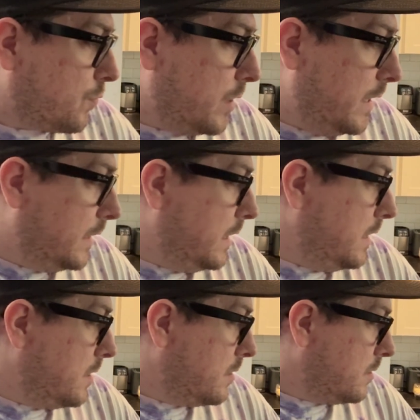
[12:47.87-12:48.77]

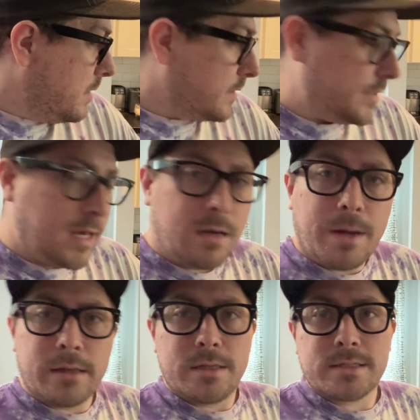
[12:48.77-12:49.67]
Really excited
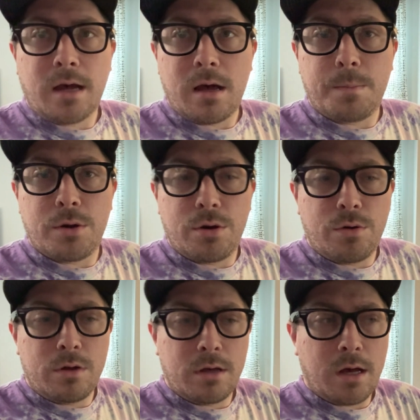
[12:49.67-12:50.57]
about this
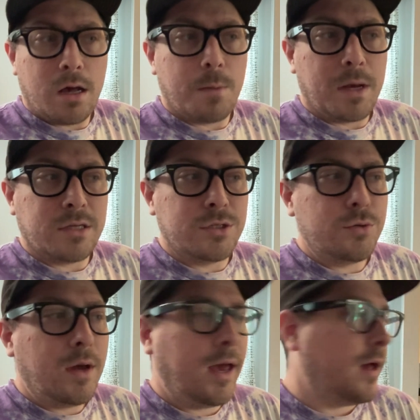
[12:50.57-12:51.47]
combo. I
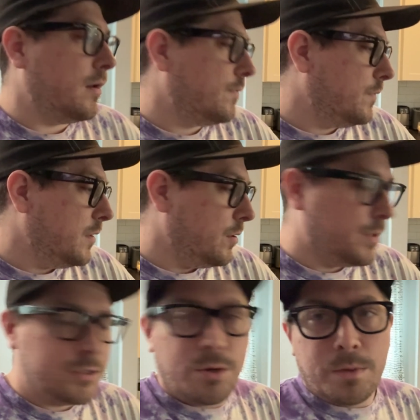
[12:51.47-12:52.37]
do have,
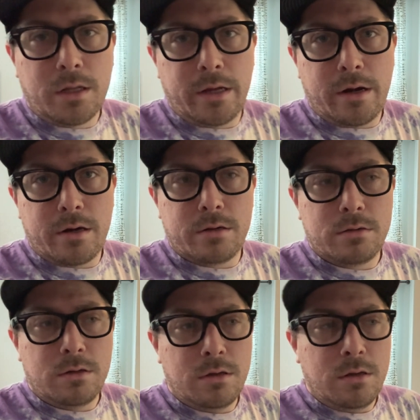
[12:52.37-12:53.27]
my Joe McLaren
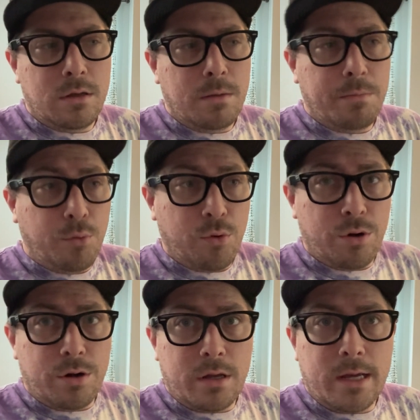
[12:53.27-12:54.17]

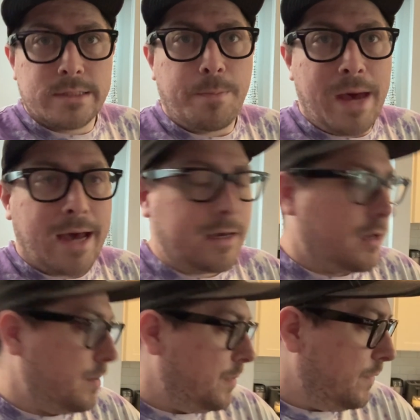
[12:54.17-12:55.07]
board as a
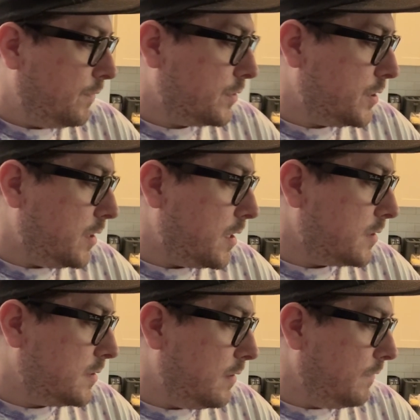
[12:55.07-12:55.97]
backup for
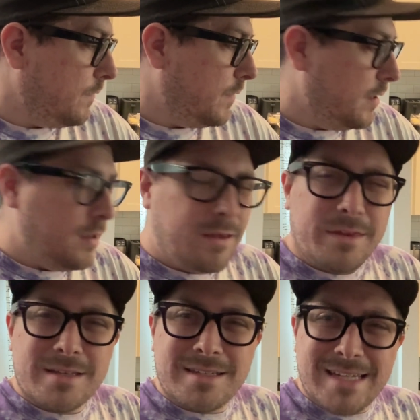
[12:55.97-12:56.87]
GS if
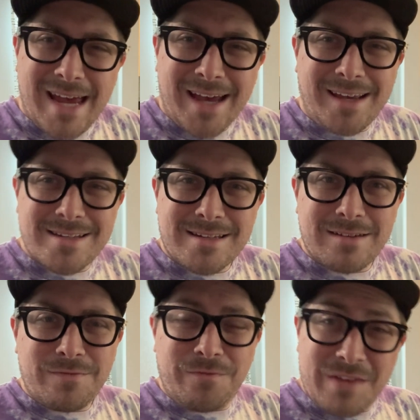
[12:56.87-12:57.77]
this deck
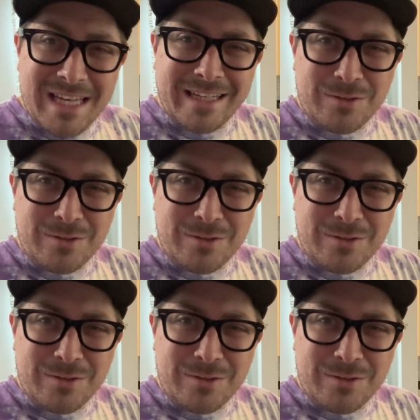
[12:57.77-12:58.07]
isn't feeling